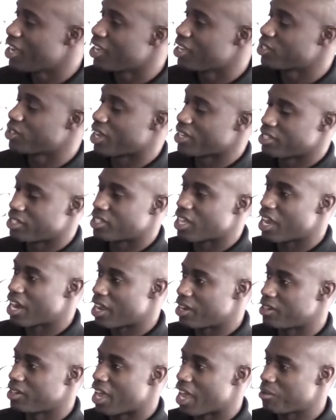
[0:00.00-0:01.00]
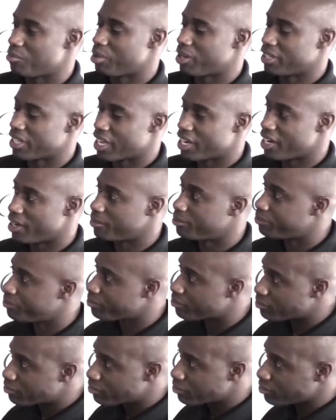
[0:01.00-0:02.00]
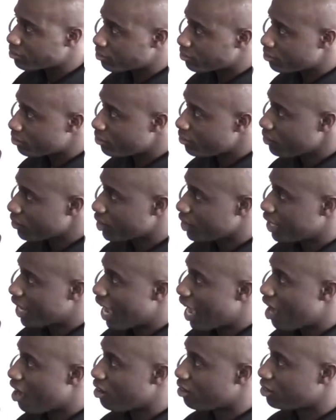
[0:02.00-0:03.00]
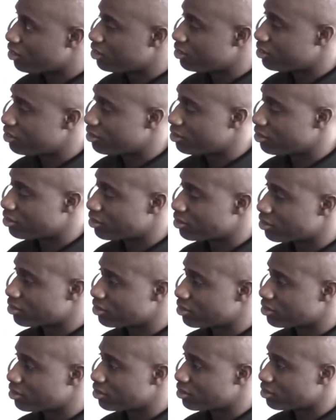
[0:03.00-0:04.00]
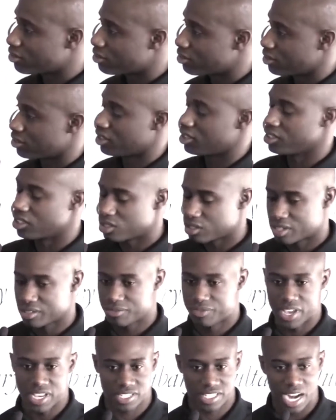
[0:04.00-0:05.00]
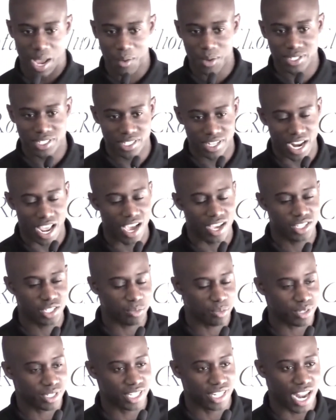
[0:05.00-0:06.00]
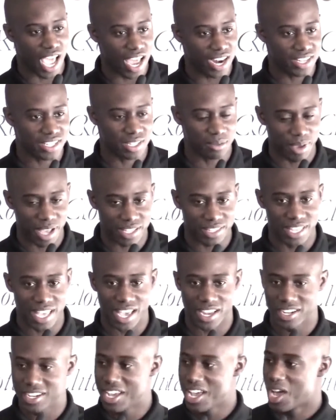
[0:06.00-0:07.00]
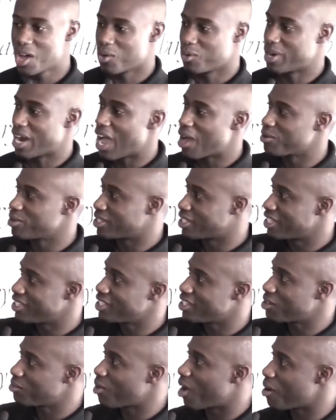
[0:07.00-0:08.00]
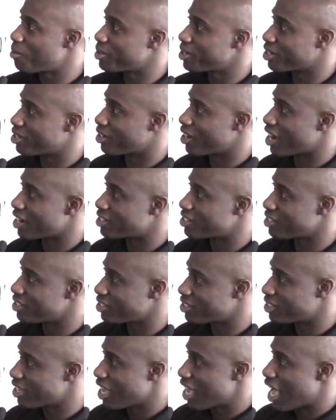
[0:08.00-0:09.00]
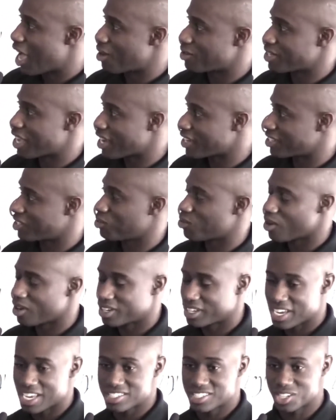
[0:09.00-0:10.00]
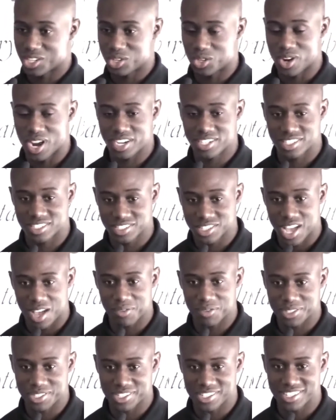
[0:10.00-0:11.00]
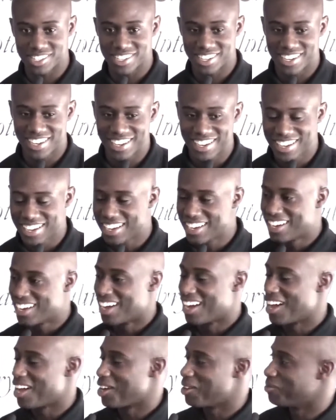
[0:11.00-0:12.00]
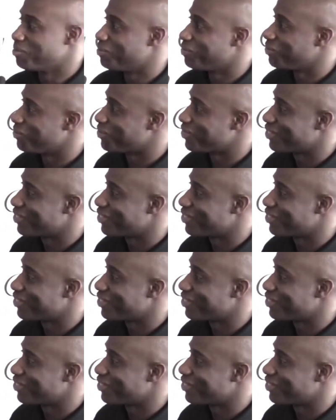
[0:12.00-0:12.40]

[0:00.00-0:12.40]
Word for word: So I just thought I'd, I'd bring that up. Now, Little confession, I wasn't 100% honest about that. When I was in the Department of Corrections, I was actually working as a corrections officer. Um,